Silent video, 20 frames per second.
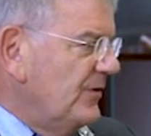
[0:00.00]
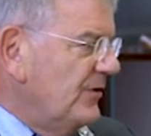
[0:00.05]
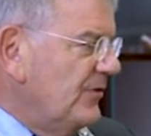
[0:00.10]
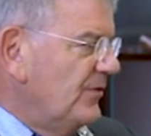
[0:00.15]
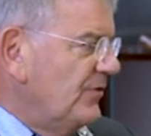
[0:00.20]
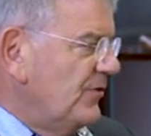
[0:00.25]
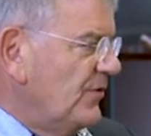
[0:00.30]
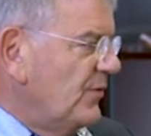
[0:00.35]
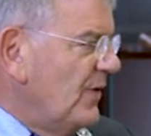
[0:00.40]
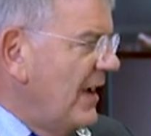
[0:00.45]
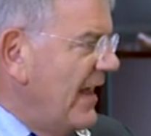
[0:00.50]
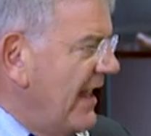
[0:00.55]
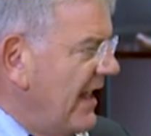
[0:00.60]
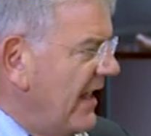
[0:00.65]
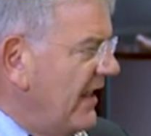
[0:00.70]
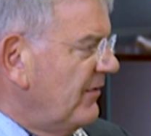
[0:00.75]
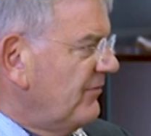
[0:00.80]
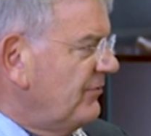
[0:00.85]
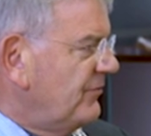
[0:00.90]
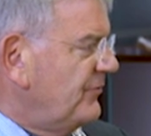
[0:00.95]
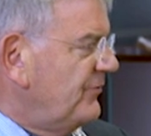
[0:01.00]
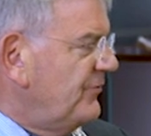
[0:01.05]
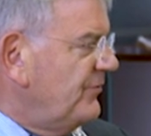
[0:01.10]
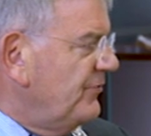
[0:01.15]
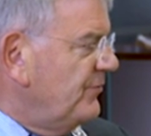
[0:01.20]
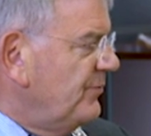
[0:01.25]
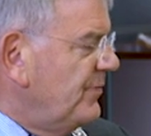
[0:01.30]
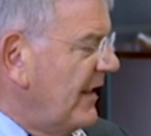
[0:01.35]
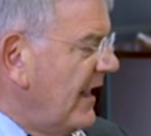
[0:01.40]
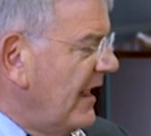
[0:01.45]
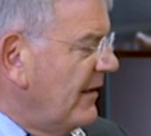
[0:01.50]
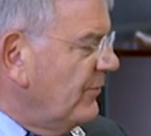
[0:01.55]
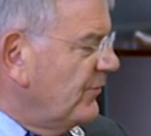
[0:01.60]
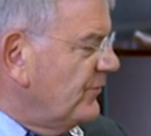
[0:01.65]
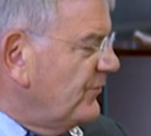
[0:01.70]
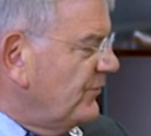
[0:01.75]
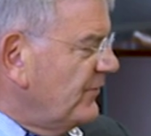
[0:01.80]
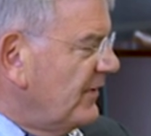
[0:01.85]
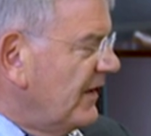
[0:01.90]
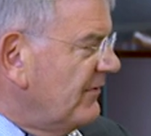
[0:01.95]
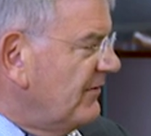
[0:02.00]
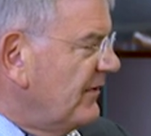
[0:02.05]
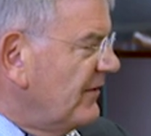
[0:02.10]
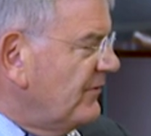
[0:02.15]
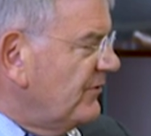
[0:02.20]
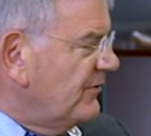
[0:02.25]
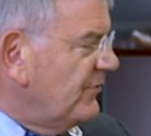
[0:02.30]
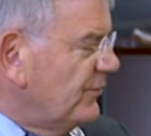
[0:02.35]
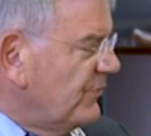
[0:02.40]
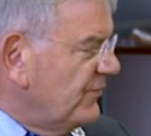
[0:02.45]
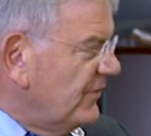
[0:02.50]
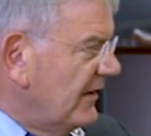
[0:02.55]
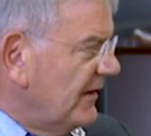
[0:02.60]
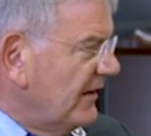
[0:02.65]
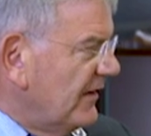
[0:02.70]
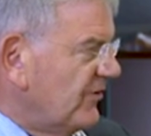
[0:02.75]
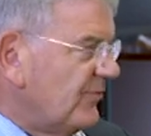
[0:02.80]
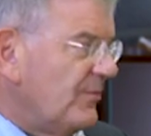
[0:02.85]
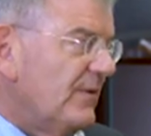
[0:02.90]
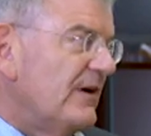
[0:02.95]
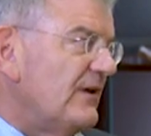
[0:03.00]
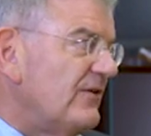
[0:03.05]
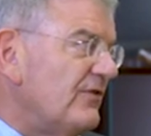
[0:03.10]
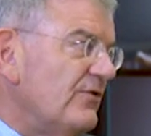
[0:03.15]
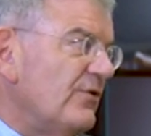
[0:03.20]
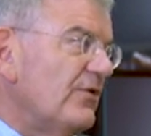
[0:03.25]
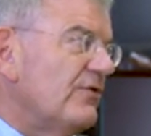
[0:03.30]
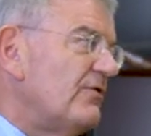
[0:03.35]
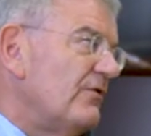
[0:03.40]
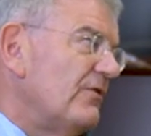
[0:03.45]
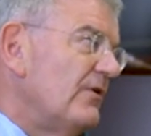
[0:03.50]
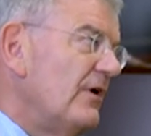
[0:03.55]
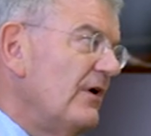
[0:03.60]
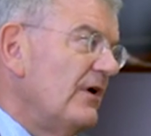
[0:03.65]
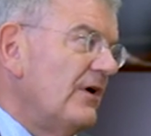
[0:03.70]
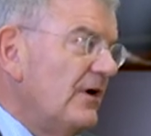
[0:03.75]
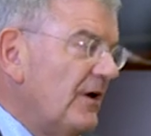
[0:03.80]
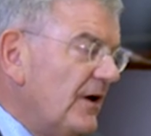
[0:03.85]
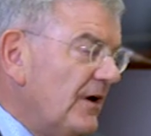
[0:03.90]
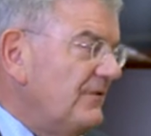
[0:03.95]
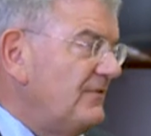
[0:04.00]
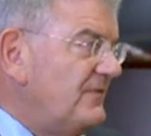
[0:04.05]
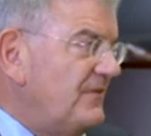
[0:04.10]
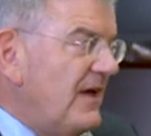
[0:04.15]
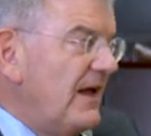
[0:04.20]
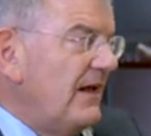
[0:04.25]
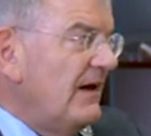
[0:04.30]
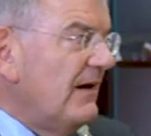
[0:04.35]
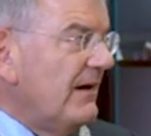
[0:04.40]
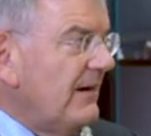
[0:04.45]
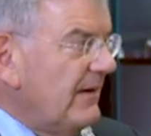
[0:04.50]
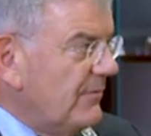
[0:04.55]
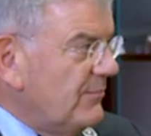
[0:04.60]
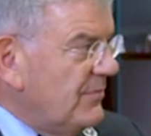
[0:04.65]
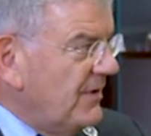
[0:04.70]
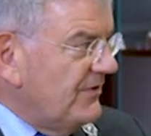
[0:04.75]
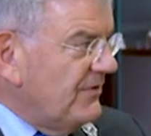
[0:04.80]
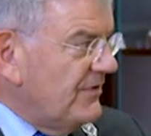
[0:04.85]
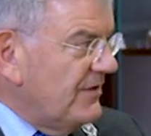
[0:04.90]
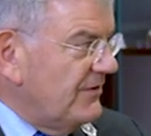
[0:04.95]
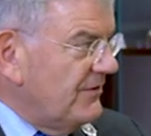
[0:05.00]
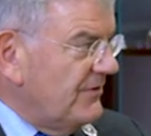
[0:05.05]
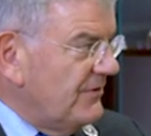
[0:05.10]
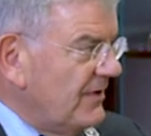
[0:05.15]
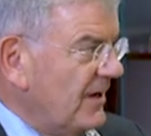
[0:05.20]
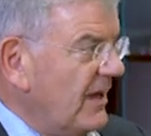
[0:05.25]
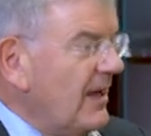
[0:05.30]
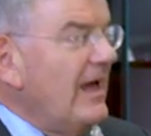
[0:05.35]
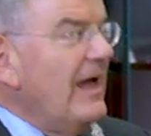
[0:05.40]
you have to be able to give interviews in English, but it's not a daily business.